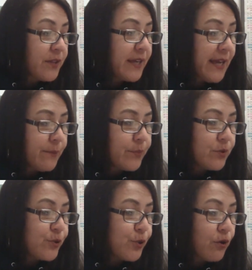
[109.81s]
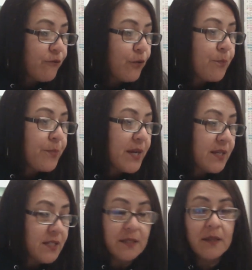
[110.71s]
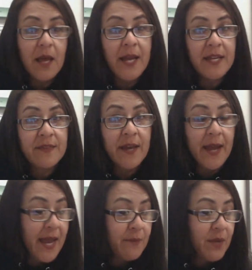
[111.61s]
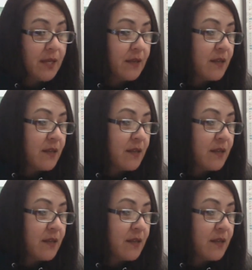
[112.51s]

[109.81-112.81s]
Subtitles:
The campers are forbidden to lie in the hammock.